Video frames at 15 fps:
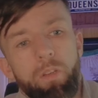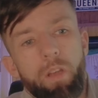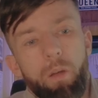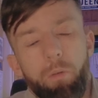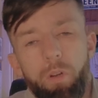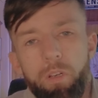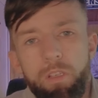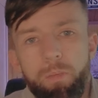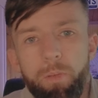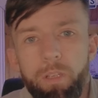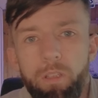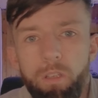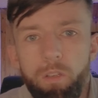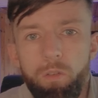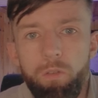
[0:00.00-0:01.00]
Yeah, we're going to speak
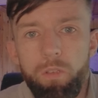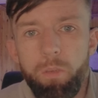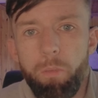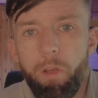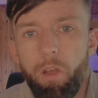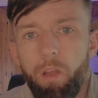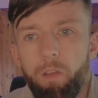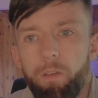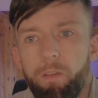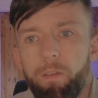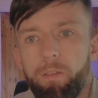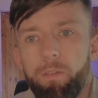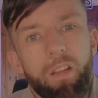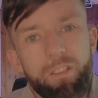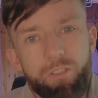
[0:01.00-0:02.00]
to those
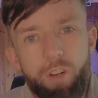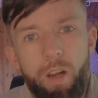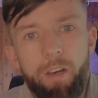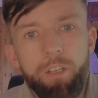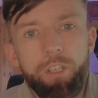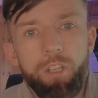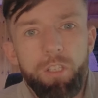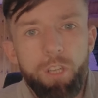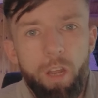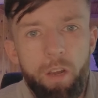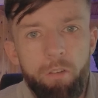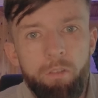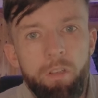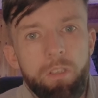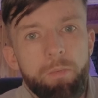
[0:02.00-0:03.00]
about a strategy in
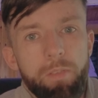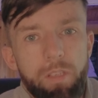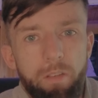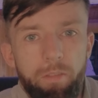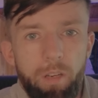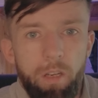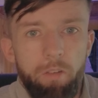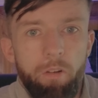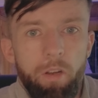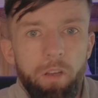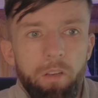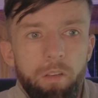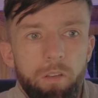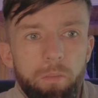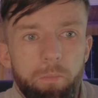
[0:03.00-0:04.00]
general, specifically
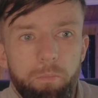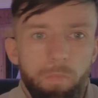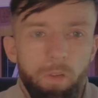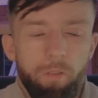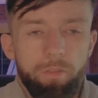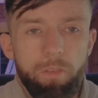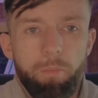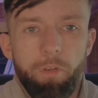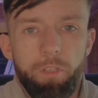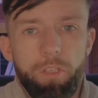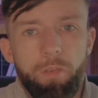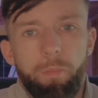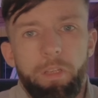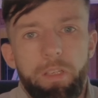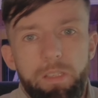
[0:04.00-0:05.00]
around obviously
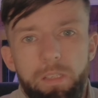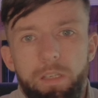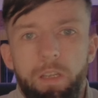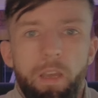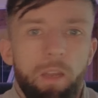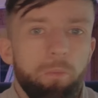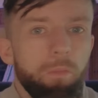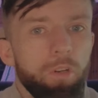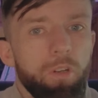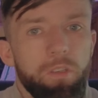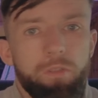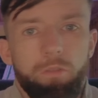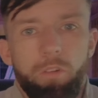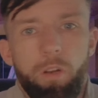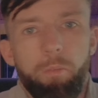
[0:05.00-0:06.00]
pushing the B2C end, but
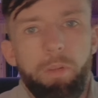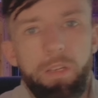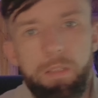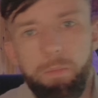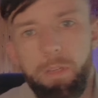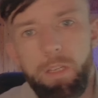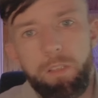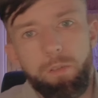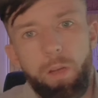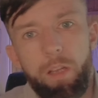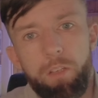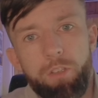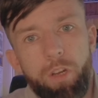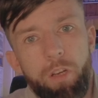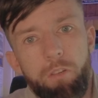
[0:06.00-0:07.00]
also around B2B as well
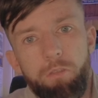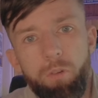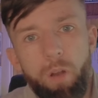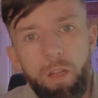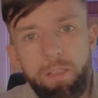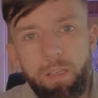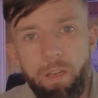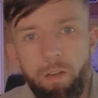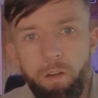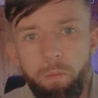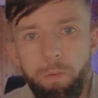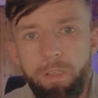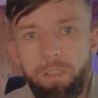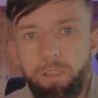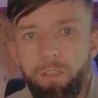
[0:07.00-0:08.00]
and trying to grow that side of our
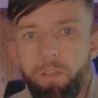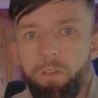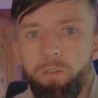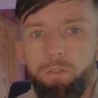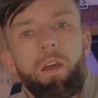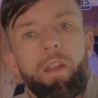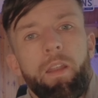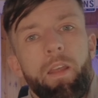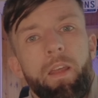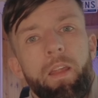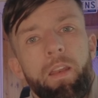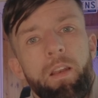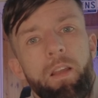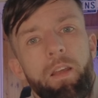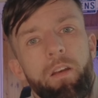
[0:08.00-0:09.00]
business too. And
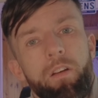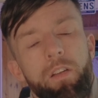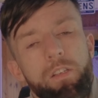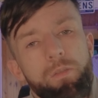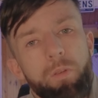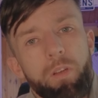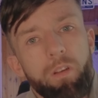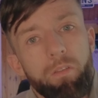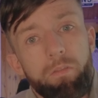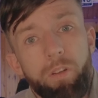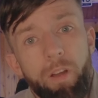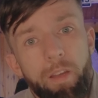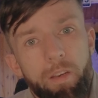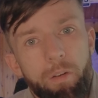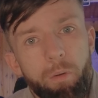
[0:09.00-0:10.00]
then later this week on
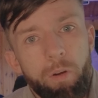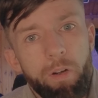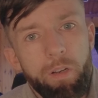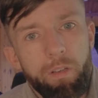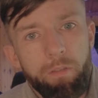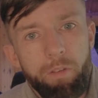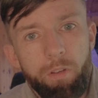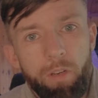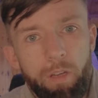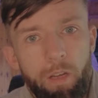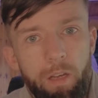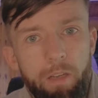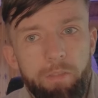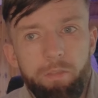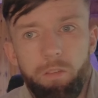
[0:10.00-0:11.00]
Friday, we're interviewing a
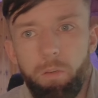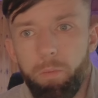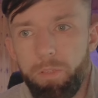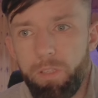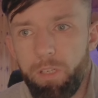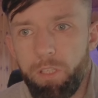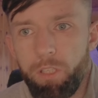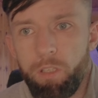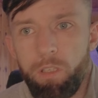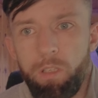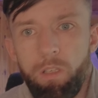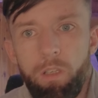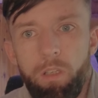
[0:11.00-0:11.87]
guy for a position.